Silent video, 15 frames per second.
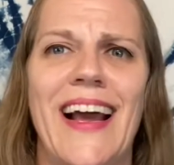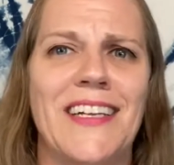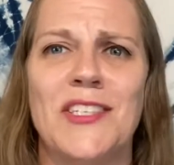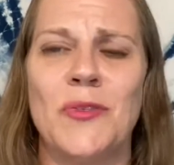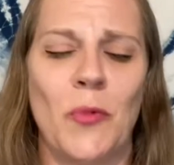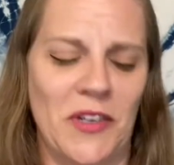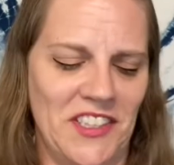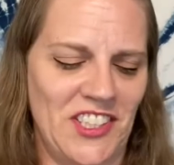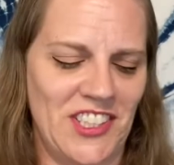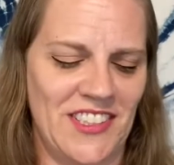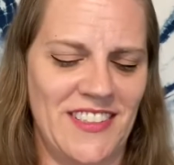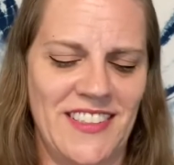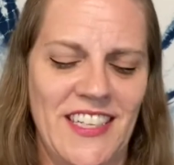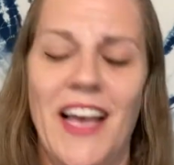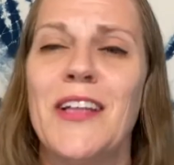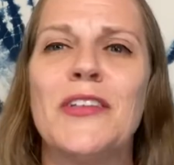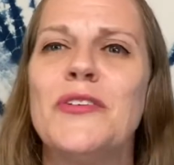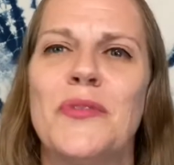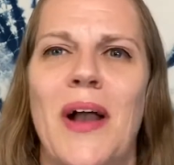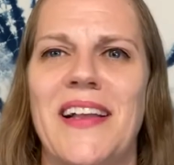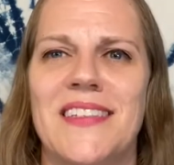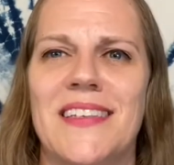I just wanted to tell
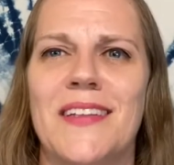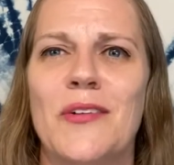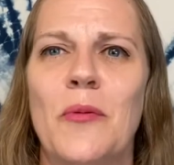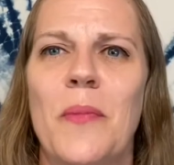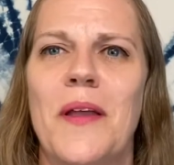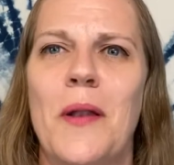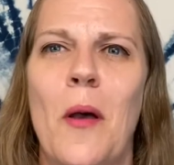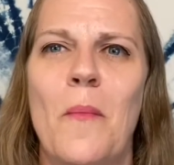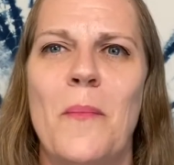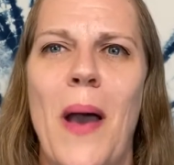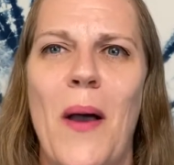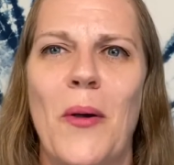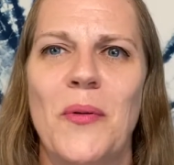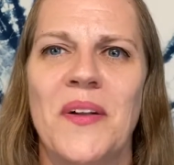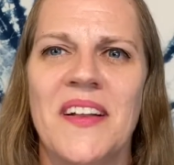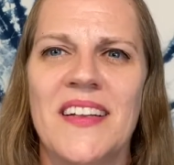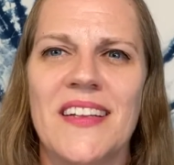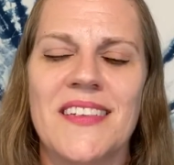you guys a little bit about